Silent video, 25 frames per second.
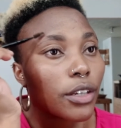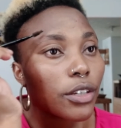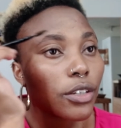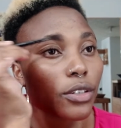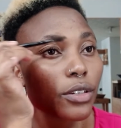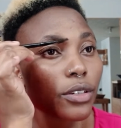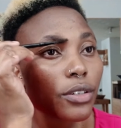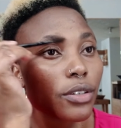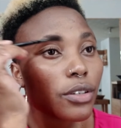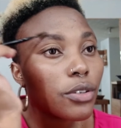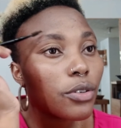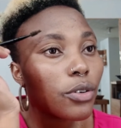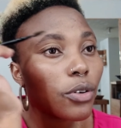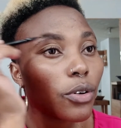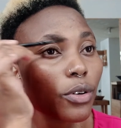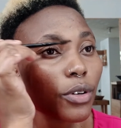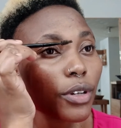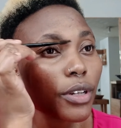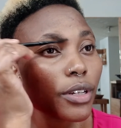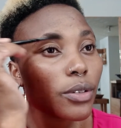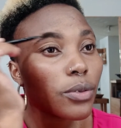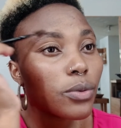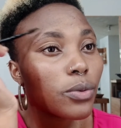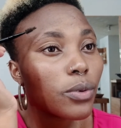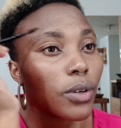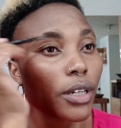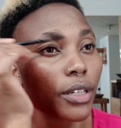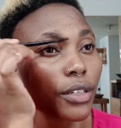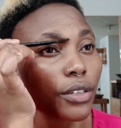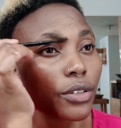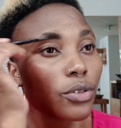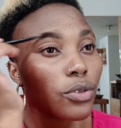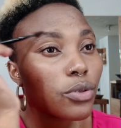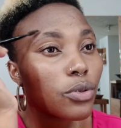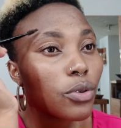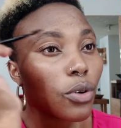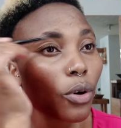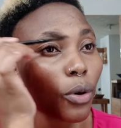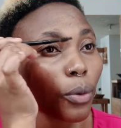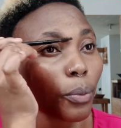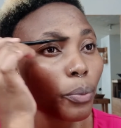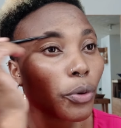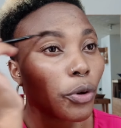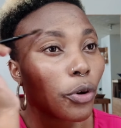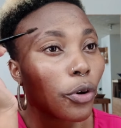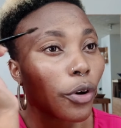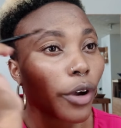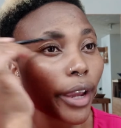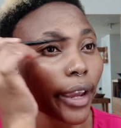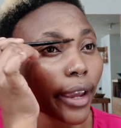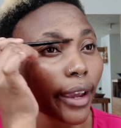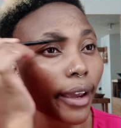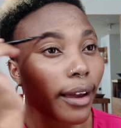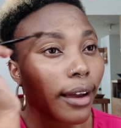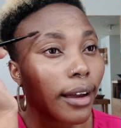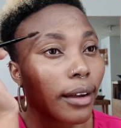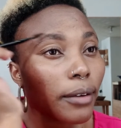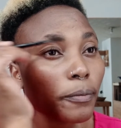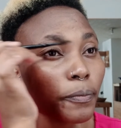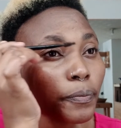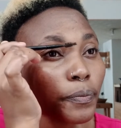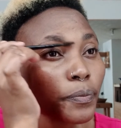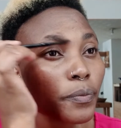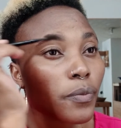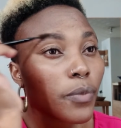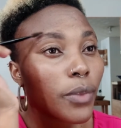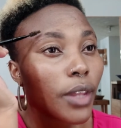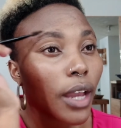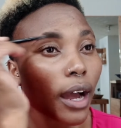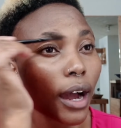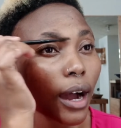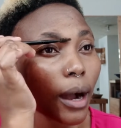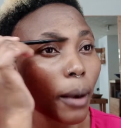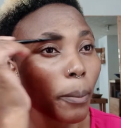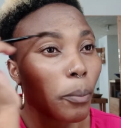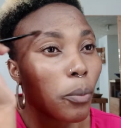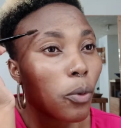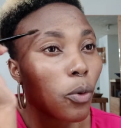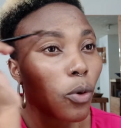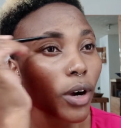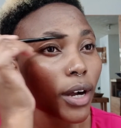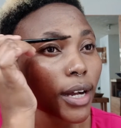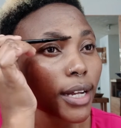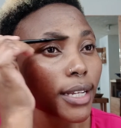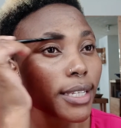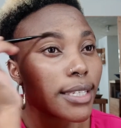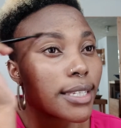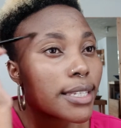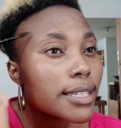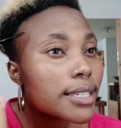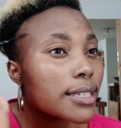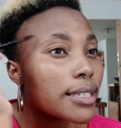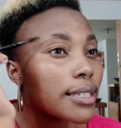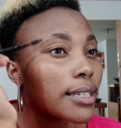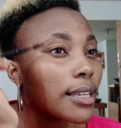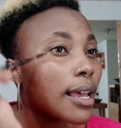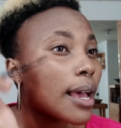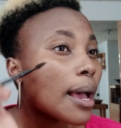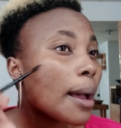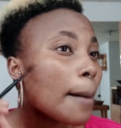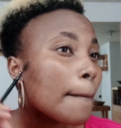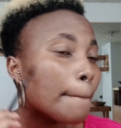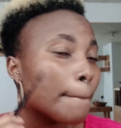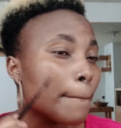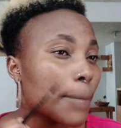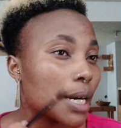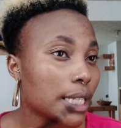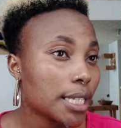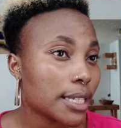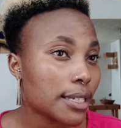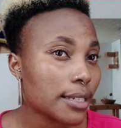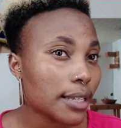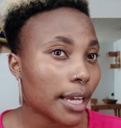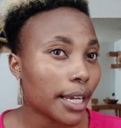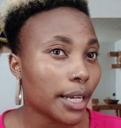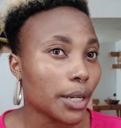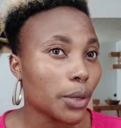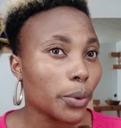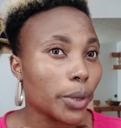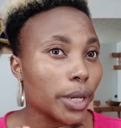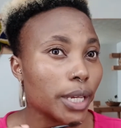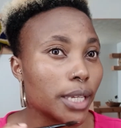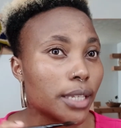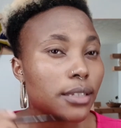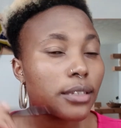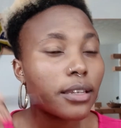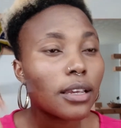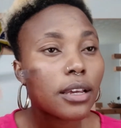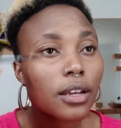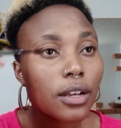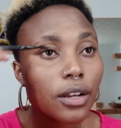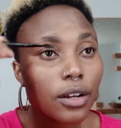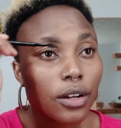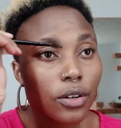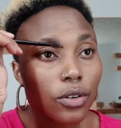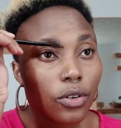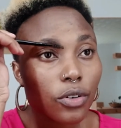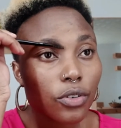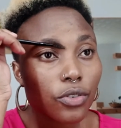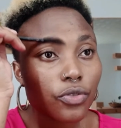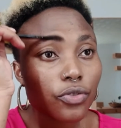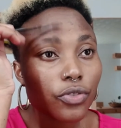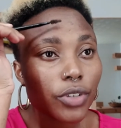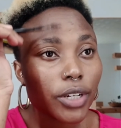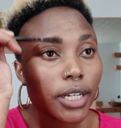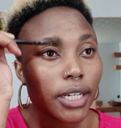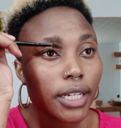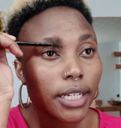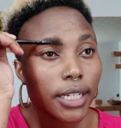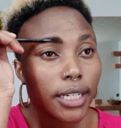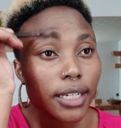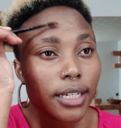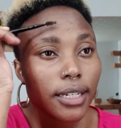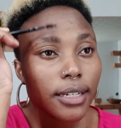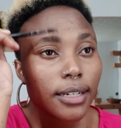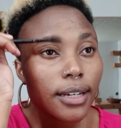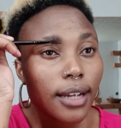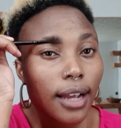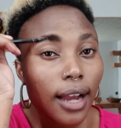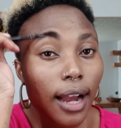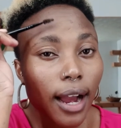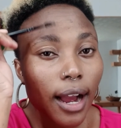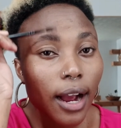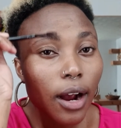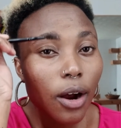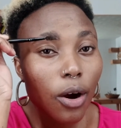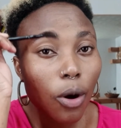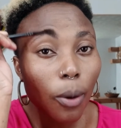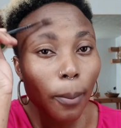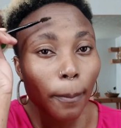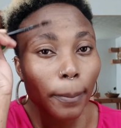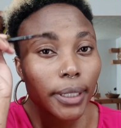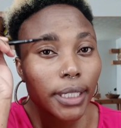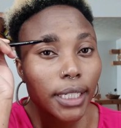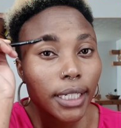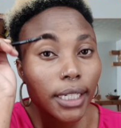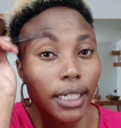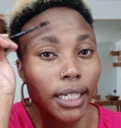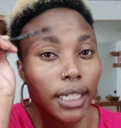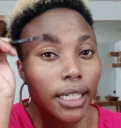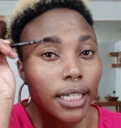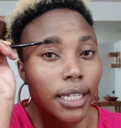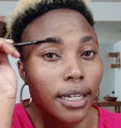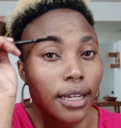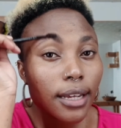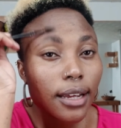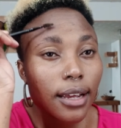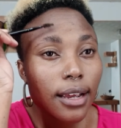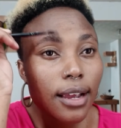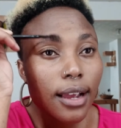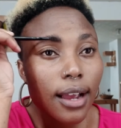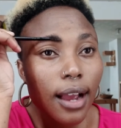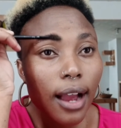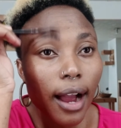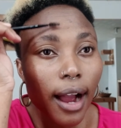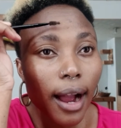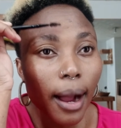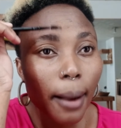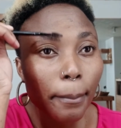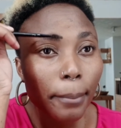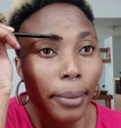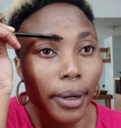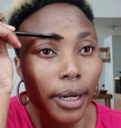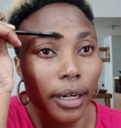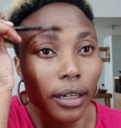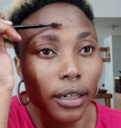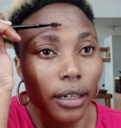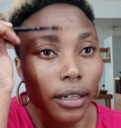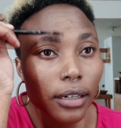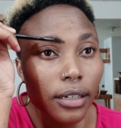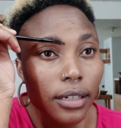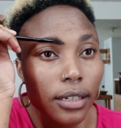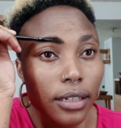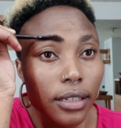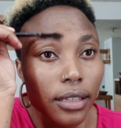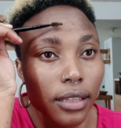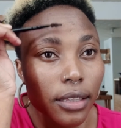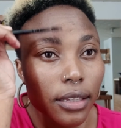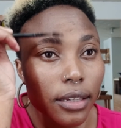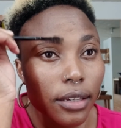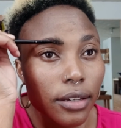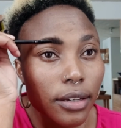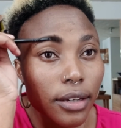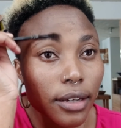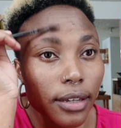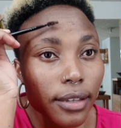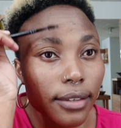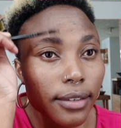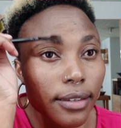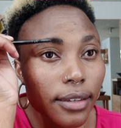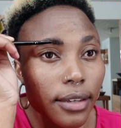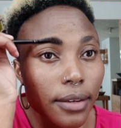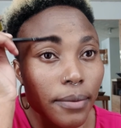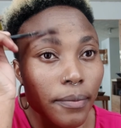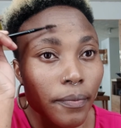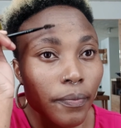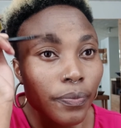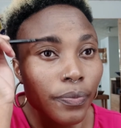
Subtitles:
So you always want to comb your hair upwards but sideways, not really completely up. I think you can see.